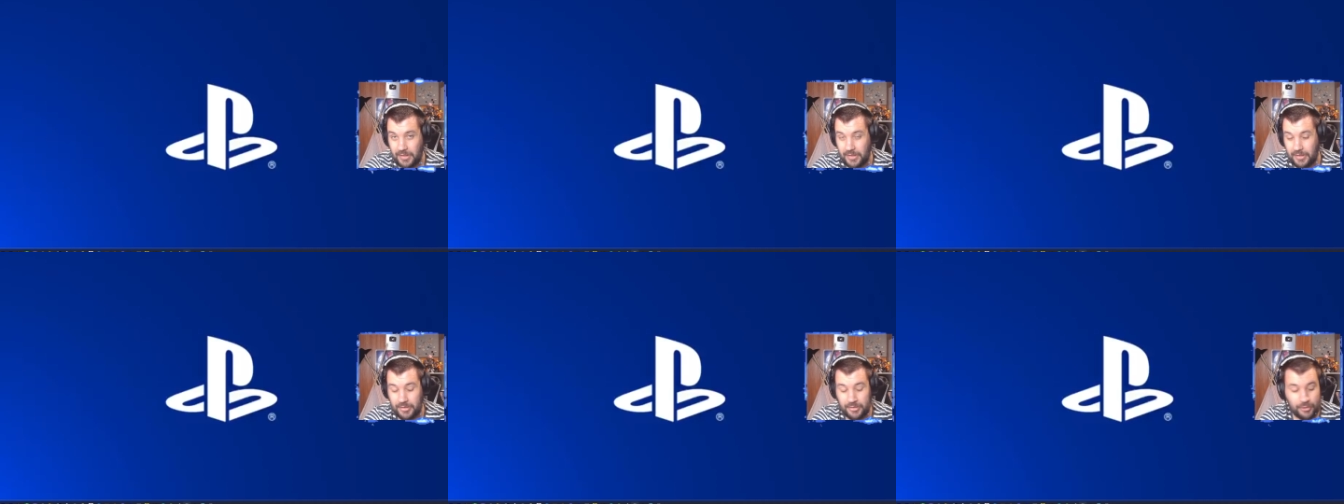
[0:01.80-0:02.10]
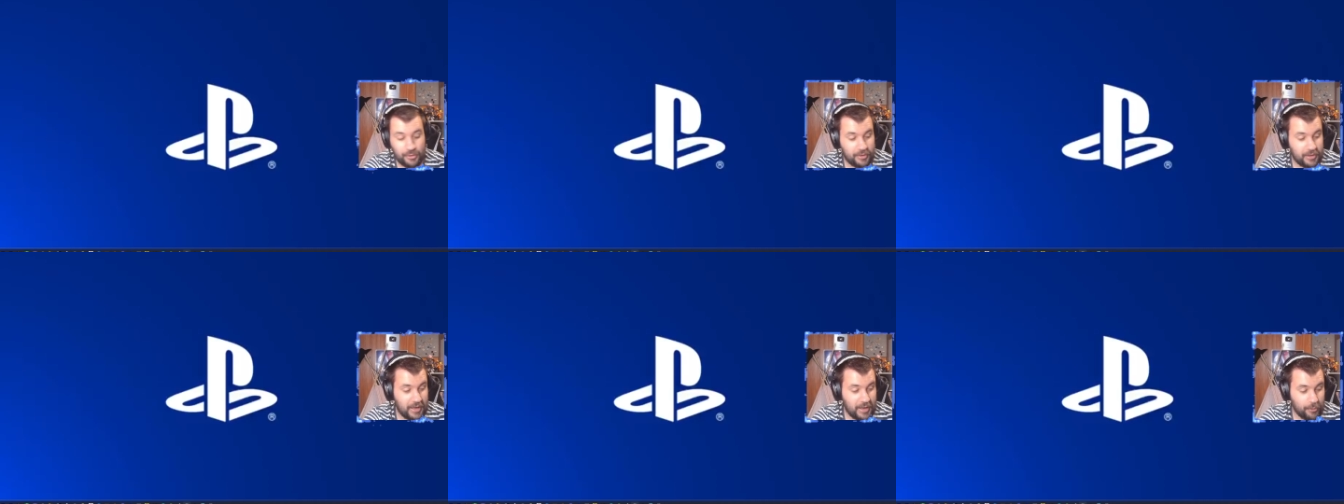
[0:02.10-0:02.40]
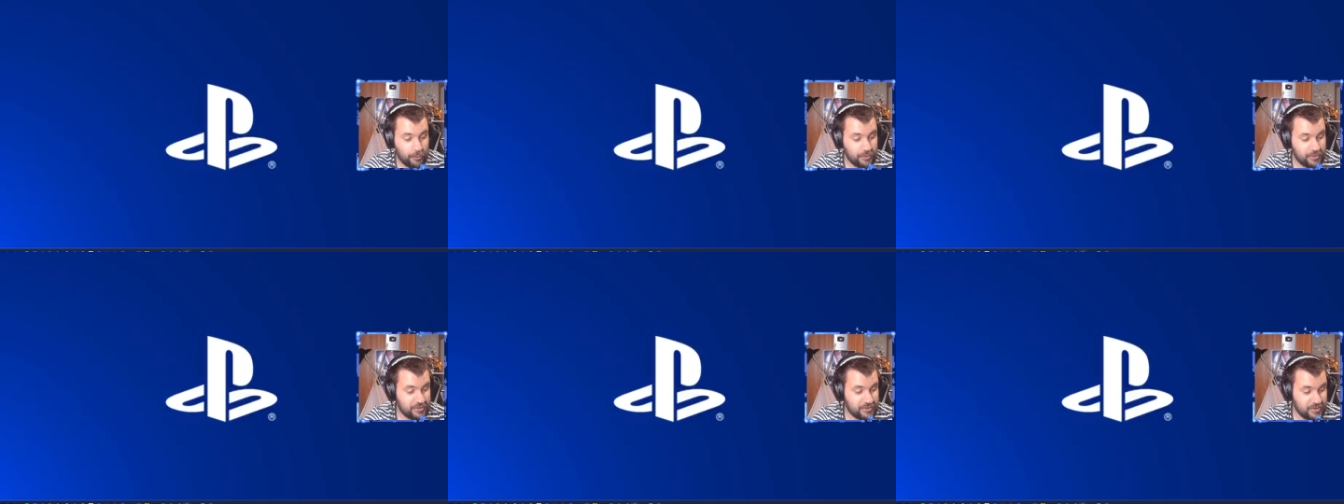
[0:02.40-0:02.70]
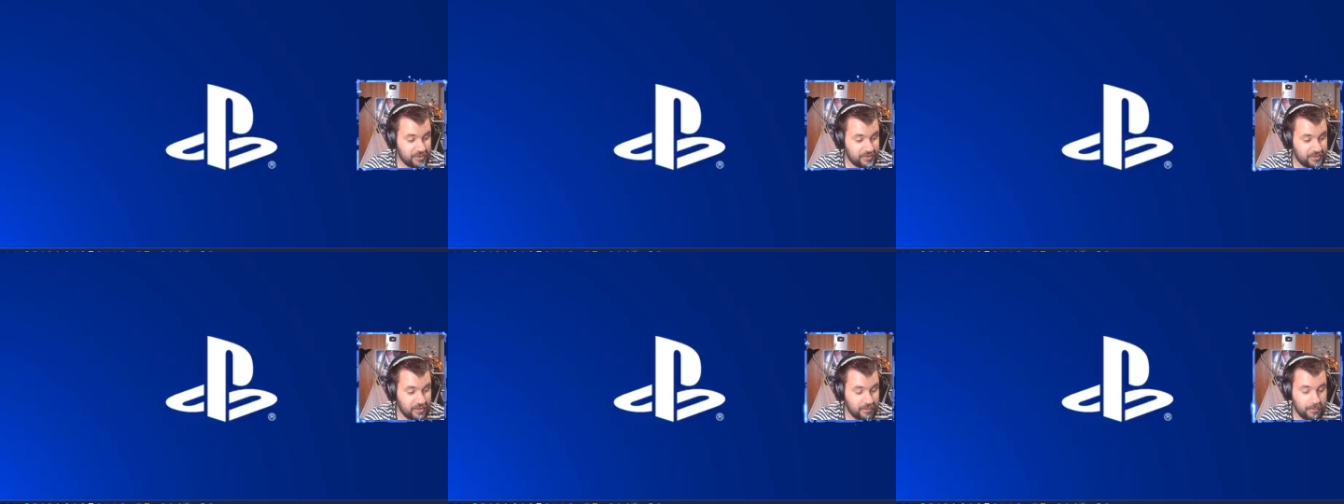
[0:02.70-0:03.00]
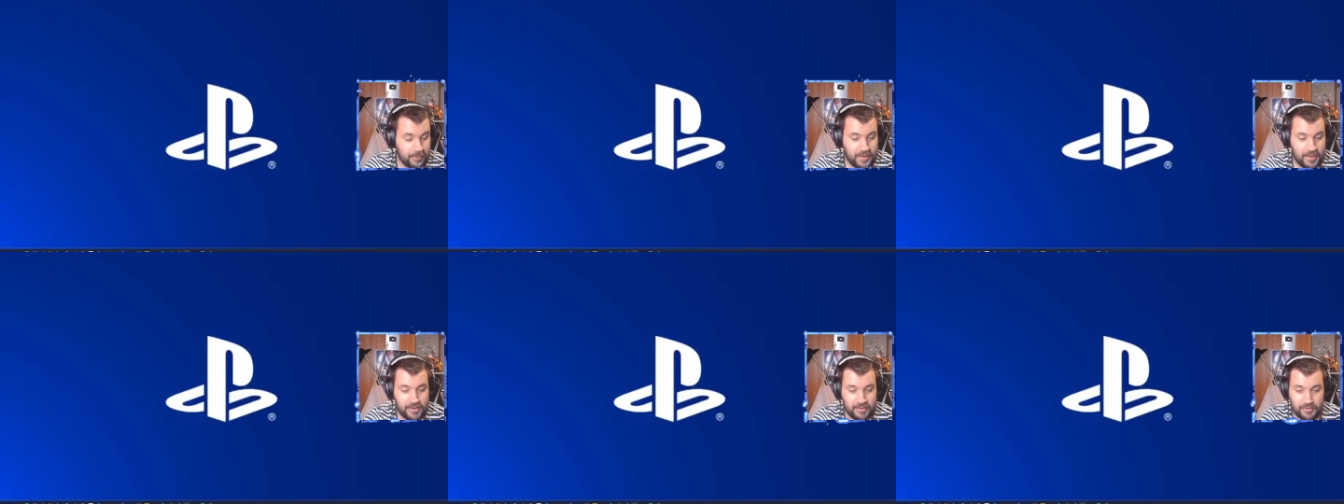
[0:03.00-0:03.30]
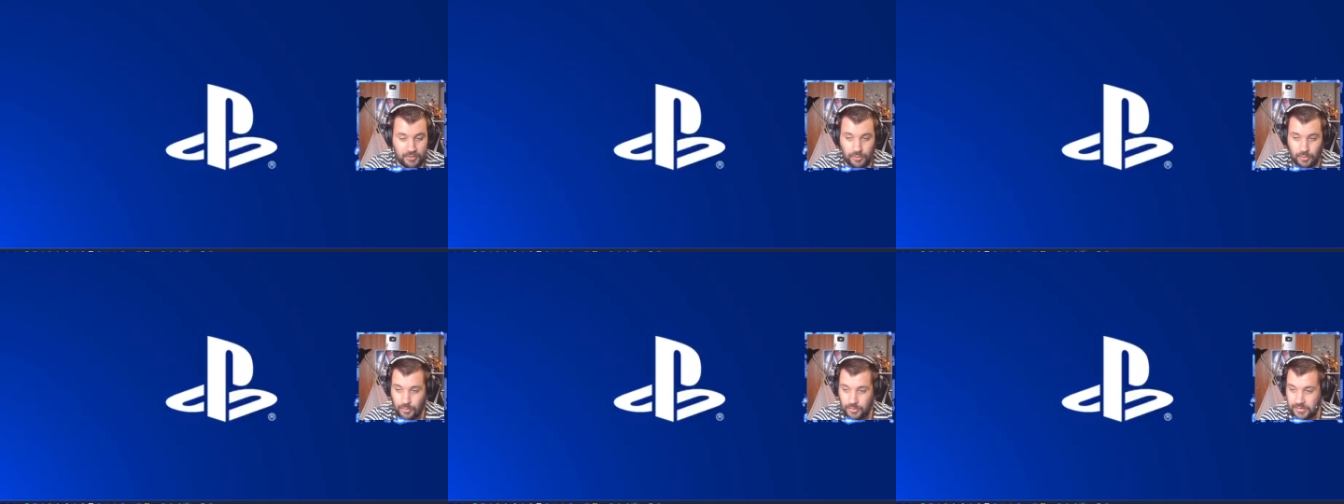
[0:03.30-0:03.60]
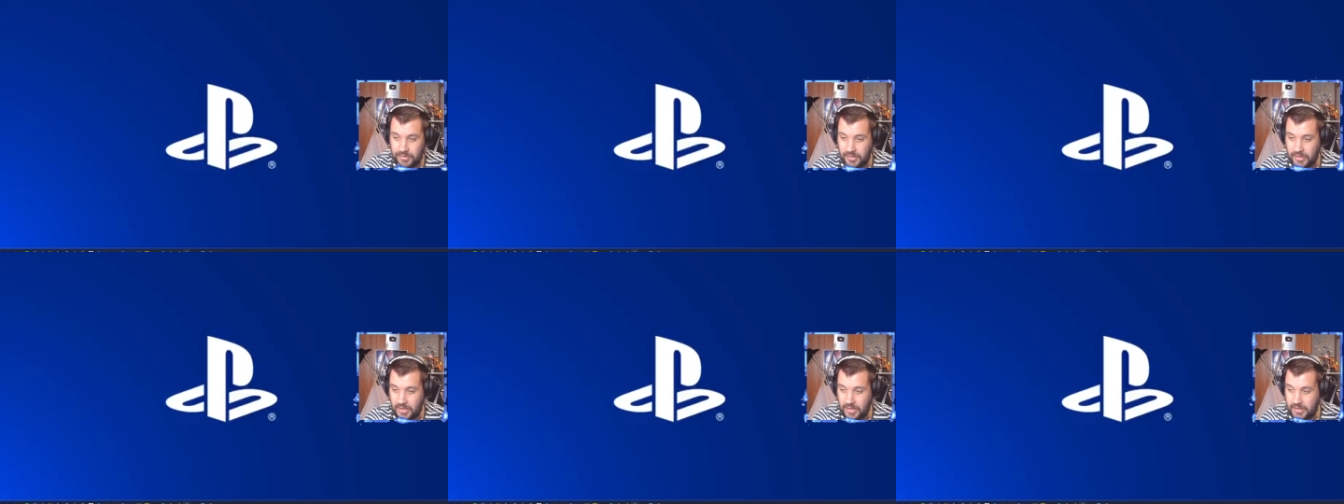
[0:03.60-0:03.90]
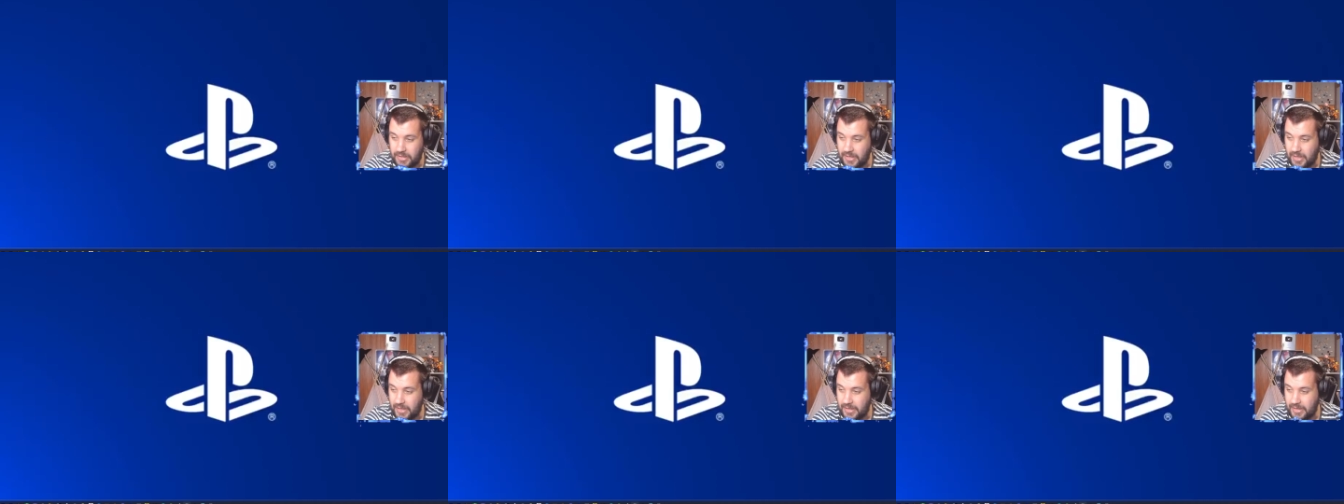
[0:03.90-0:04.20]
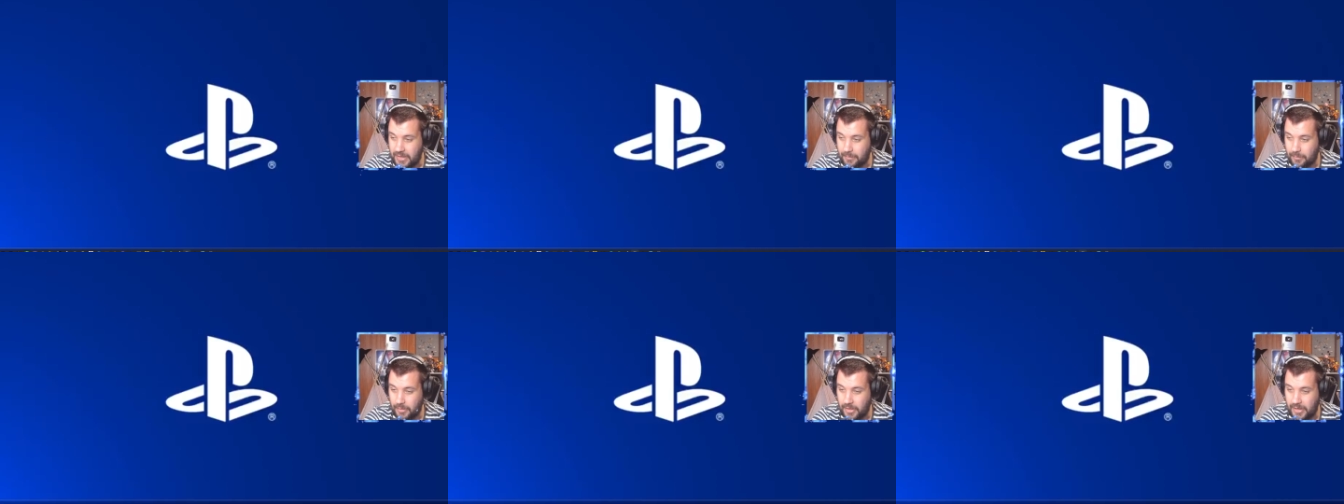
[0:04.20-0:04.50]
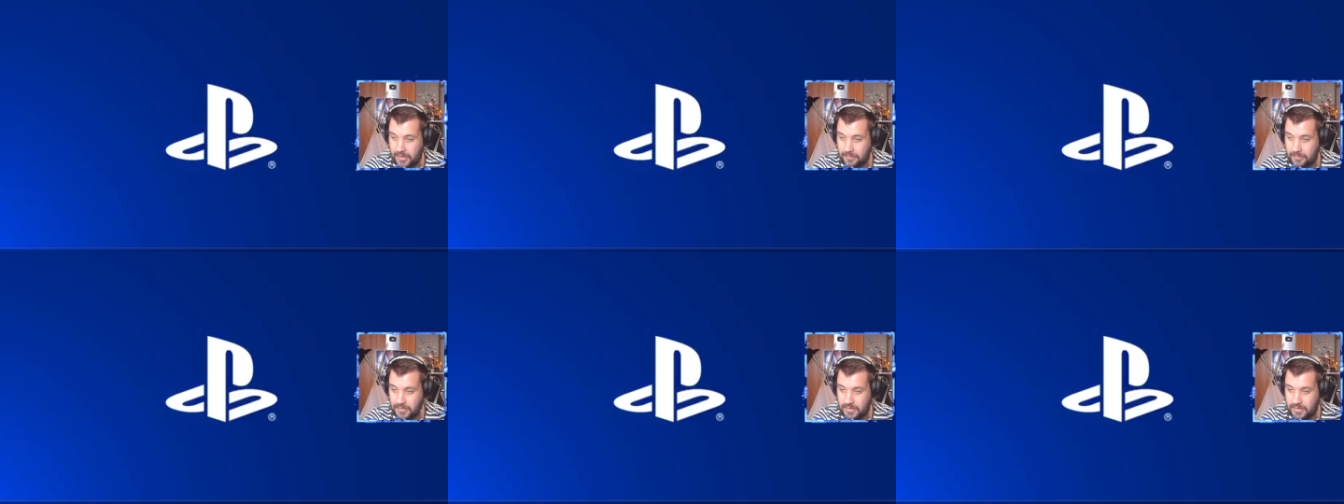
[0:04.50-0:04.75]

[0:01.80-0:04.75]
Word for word: Dude, I was just in bed. It's two thirty a m, right?